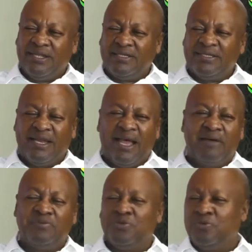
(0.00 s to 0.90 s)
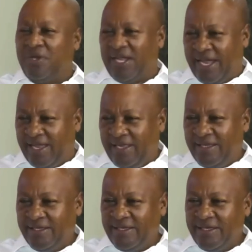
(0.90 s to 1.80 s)
that's an absolute lie.
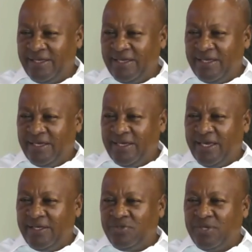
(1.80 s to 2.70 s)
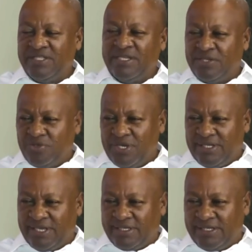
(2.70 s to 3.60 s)
In, he says in
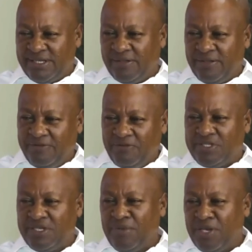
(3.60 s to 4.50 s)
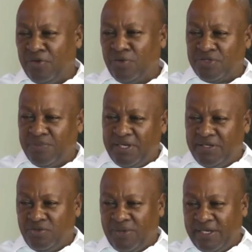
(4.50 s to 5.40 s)
2013, 14 million was
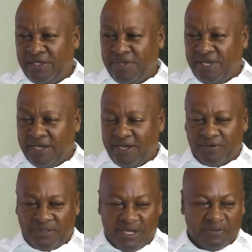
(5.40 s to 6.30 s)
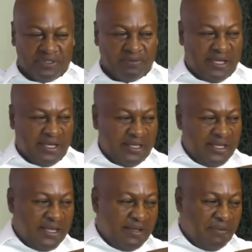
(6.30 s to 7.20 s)
paid into my ADB account. I wish my
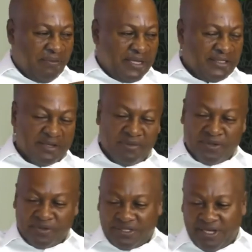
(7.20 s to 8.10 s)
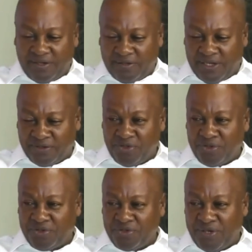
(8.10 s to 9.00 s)
bank statement was here. I'll, I'll
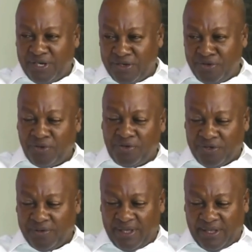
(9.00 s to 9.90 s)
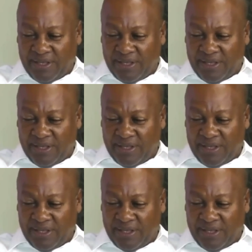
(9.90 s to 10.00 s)
show it to you, and then you look.